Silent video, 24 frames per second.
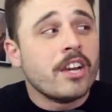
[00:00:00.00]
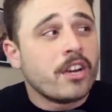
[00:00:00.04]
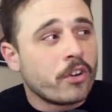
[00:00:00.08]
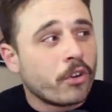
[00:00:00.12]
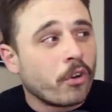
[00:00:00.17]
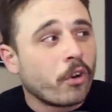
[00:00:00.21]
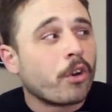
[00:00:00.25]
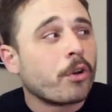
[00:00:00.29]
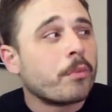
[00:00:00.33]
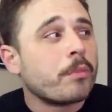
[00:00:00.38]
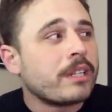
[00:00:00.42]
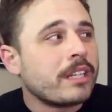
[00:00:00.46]

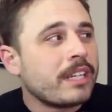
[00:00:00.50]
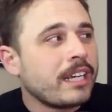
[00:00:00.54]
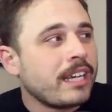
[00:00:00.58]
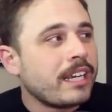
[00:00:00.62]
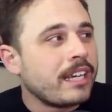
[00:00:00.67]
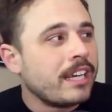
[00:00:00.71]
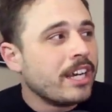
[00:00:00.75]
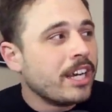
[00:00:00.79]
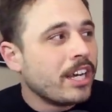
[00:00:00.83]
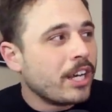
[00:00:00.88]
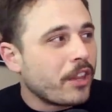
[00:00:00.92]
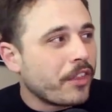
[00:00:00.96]

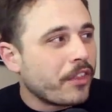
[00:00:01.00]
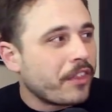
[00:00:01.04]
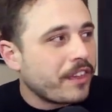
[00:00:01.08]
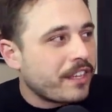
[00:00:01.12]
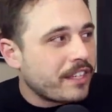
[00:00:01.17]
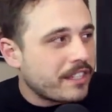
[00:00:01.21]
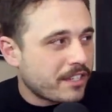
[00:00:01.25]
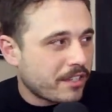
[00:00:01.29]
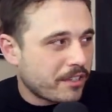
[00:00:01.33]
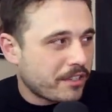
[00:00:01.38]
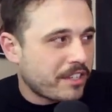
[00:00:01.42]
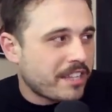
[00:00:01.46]
Normally,
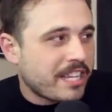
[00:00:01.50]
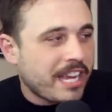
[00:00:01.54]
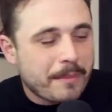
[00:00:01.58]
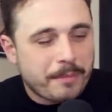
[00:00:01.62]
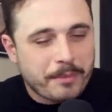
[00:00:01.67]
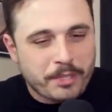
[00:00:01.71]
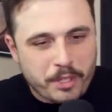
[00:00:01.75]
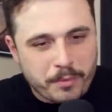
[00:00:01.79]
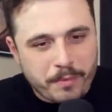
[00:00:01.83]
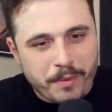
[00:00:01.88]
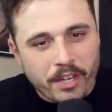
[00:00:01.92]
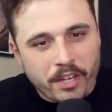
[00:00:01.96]
these are the type
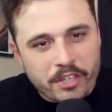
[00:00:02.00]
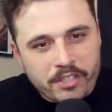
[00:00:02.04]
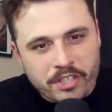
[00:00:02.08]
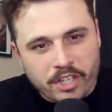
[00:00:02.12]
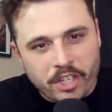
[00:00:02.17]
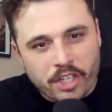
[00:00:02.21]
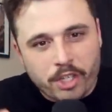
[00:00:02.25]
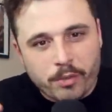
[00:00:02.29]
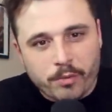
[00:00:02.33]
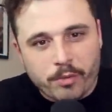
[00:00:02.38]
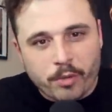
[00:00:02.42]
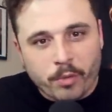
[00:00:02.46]
of spells
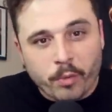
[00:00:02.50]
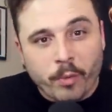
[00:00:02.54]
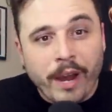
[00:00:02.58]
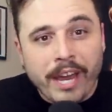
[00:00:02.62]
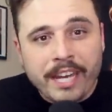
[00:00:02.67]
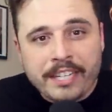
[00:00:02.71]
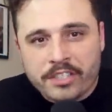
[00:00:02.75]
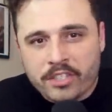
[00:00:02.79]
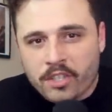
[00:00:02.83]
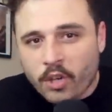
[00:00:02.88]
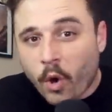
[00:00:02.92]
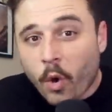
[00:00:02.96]
that you would
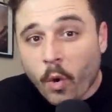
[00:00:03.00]
wait to